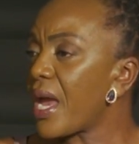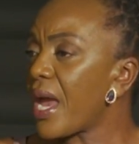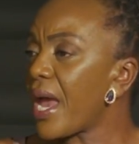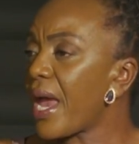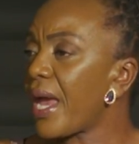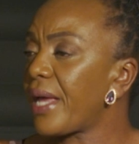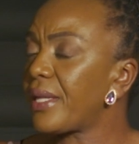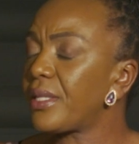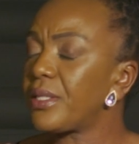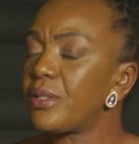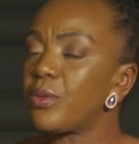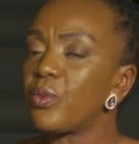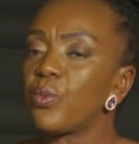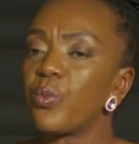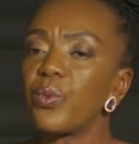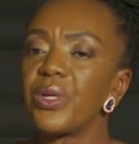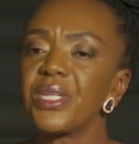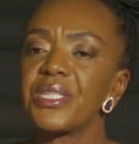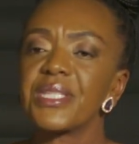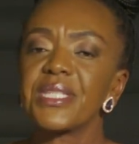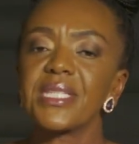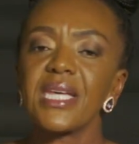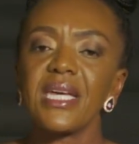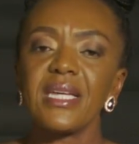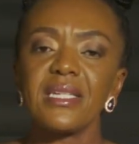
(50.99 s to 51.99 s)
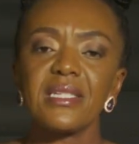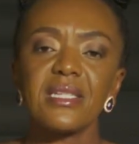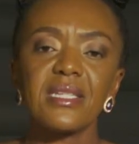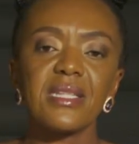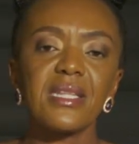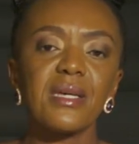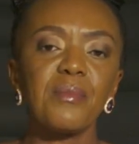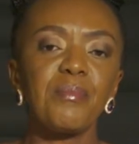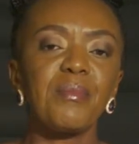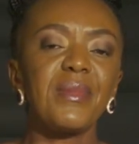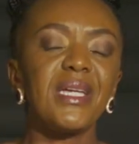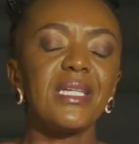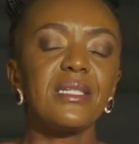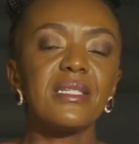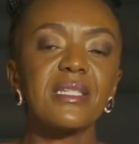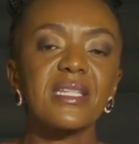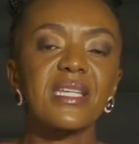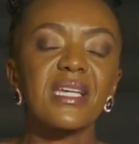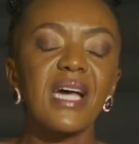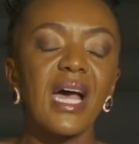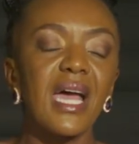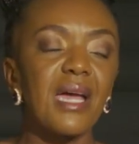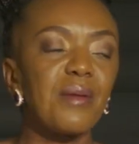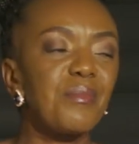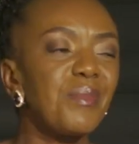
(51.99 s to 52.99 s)
And we said the
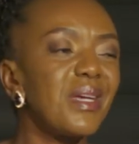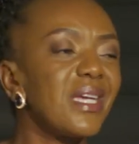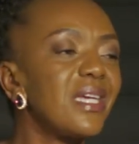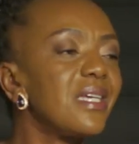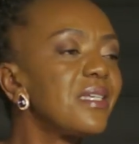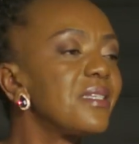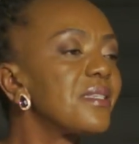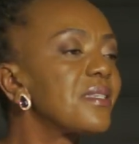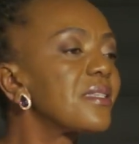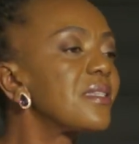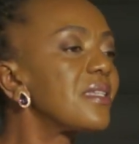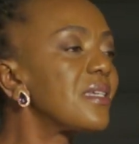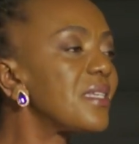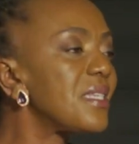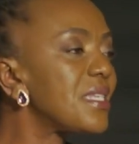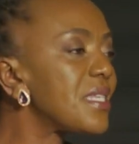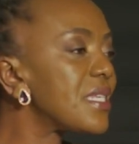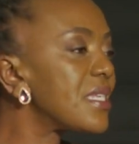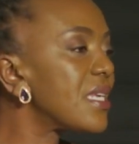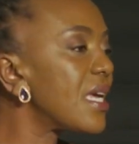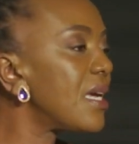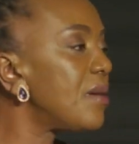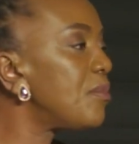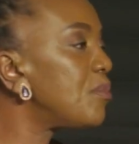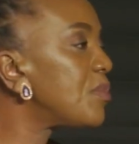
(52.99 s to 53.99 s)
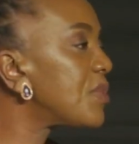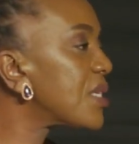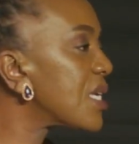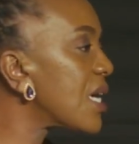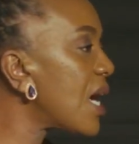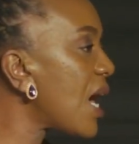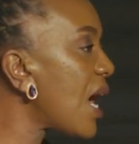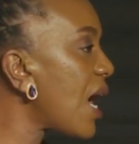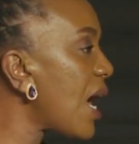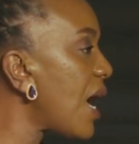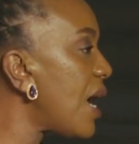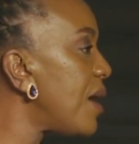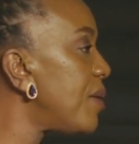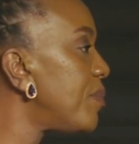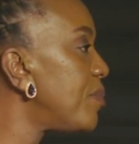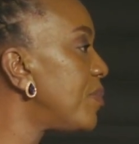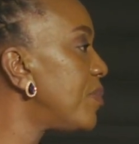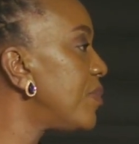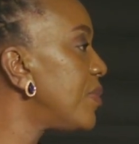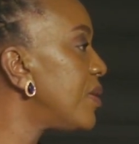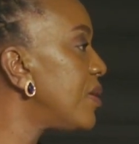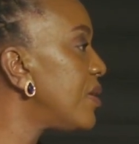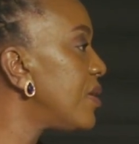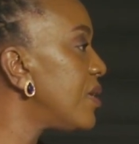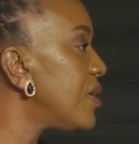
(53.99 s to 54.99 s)
meantime is the same time.
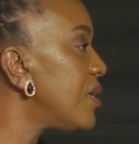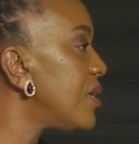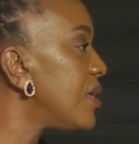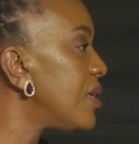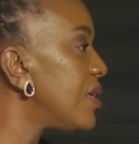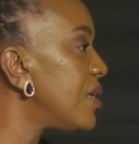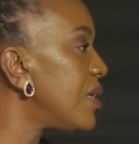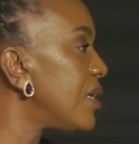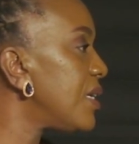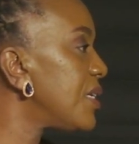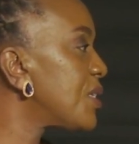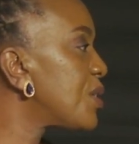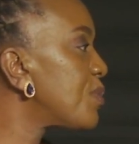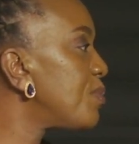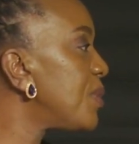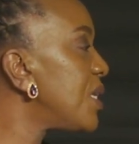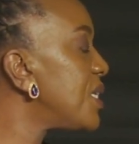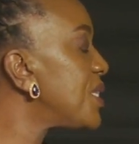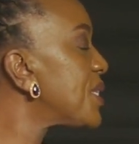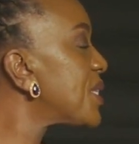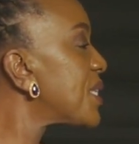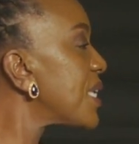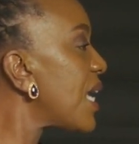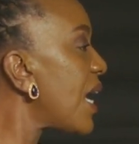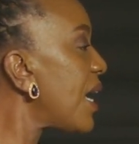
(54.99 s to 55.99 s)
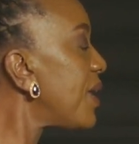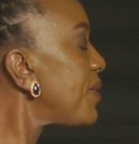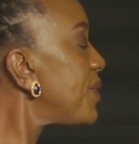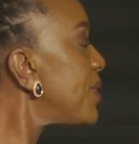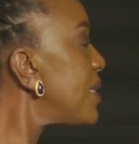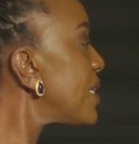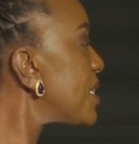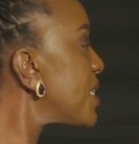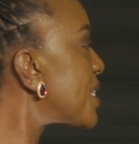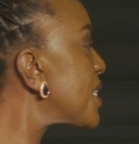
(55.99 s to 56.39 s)
It means at the